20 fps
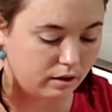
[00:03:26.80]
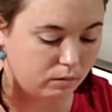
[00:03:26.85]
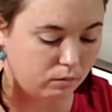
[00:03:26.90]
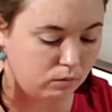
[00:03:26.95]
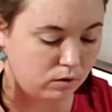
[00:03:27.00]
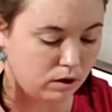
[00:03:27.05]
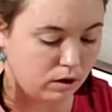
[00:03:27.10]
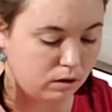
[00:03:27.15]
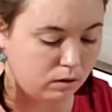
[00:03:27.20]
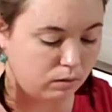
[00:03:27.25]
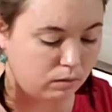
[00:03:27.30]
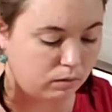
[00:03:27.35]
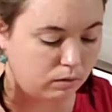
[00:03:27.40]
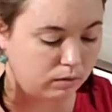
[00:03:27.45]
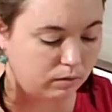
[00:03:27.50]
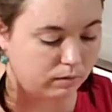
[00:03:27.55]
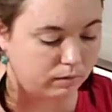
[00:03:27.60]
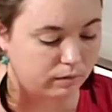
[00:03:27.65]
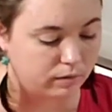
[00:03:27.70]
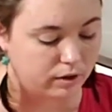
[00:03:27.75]
whoa,
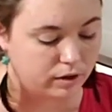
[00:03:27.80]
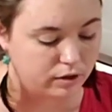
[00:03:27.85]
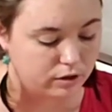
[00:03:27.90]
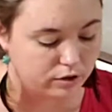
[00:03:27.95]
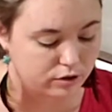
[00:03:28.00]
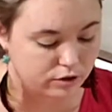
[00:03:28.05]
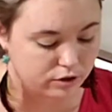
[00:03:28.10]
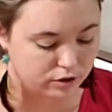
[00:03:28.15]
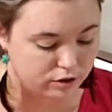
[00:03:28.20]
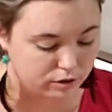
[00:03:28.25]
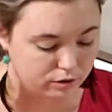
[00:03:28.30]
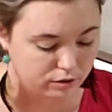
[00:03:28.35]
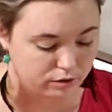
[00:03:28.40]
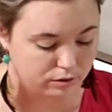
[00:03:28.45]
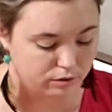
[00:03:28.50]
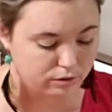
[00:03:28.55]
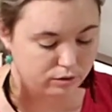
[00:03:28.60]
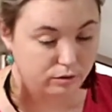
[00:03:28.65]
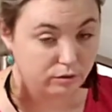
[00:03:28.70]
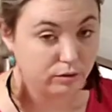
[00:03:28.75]

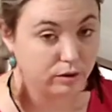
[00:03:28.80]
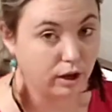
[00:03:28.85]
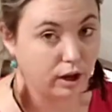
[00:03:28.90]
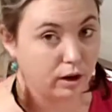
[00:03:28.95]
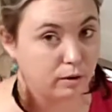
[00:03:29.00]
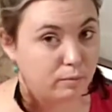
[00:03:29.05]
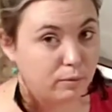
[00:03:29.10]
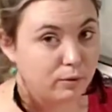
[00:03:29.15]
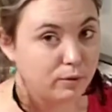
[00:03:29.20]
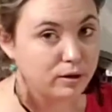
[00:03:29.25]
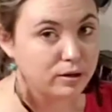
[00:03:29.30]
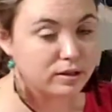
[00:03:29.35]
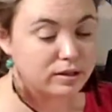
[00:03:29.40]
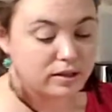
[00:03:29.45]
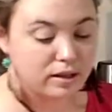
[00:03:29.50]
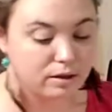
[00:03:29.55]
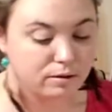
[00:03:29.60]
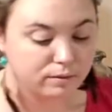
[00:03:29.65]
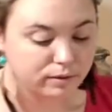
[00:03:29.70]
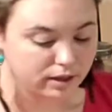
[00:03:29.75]
2. Gotta pour
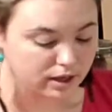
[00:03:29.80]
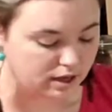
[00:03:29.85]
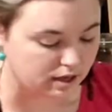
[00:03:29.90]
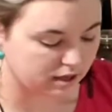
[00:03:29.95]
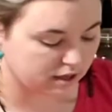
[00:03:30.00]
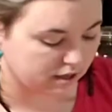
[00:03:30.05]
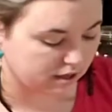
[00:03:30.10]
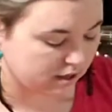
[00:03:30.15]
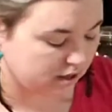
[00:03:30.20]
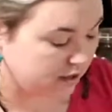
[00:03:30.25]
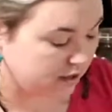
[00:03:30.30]
slowly.